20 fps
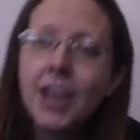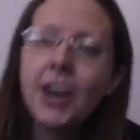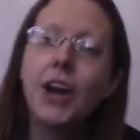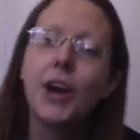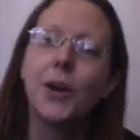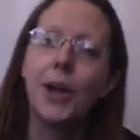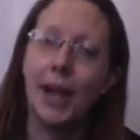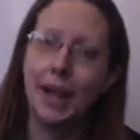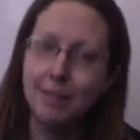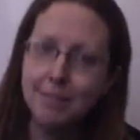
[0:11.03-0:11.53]

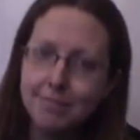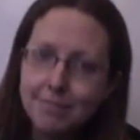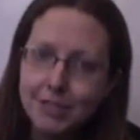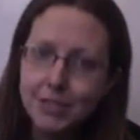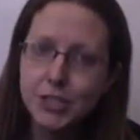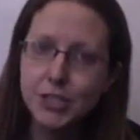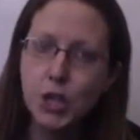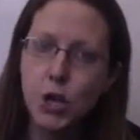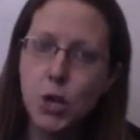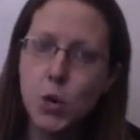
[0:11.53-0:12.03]
Okay,
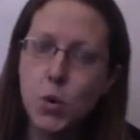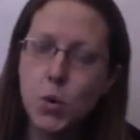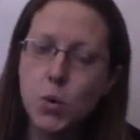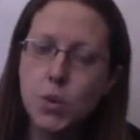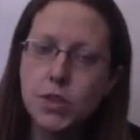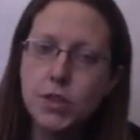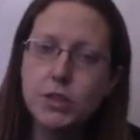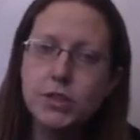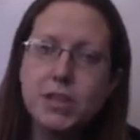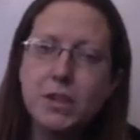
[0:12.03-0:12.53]
so
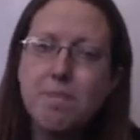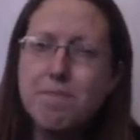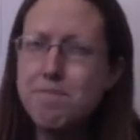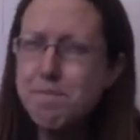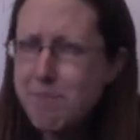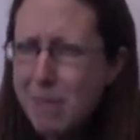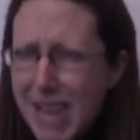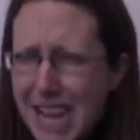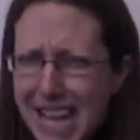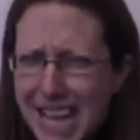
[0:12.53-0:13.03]
there's a
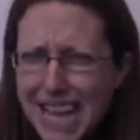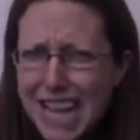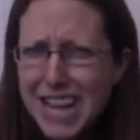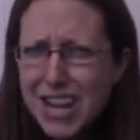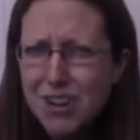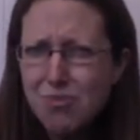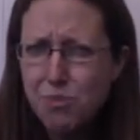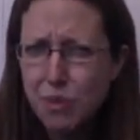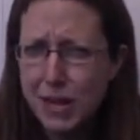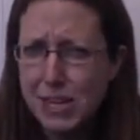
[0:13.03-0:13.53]

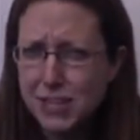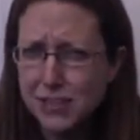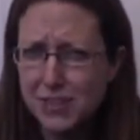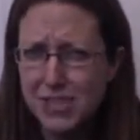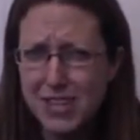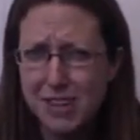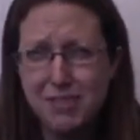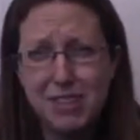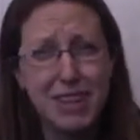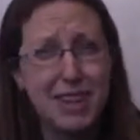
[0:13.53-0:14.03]
big range of
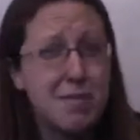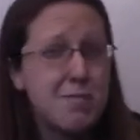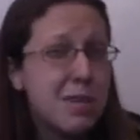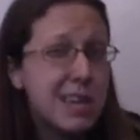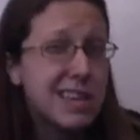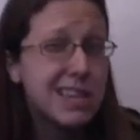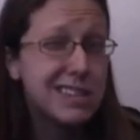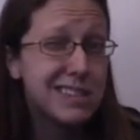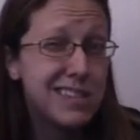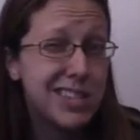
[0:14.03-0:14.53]
stuff that can be
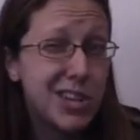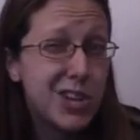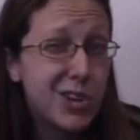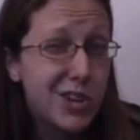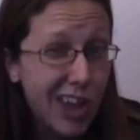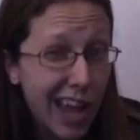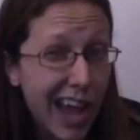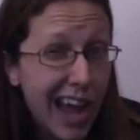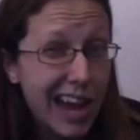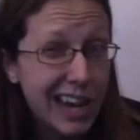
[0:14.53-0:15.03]
considered
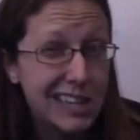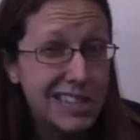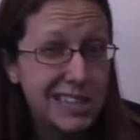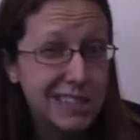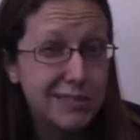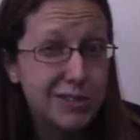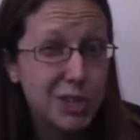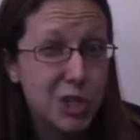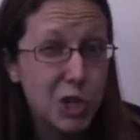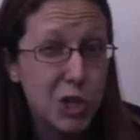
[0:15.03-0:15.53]

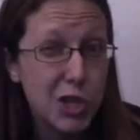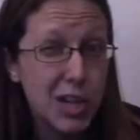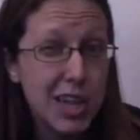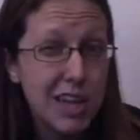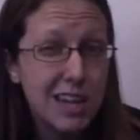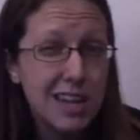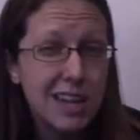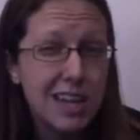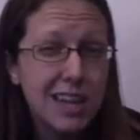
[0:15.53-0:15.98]
active learning.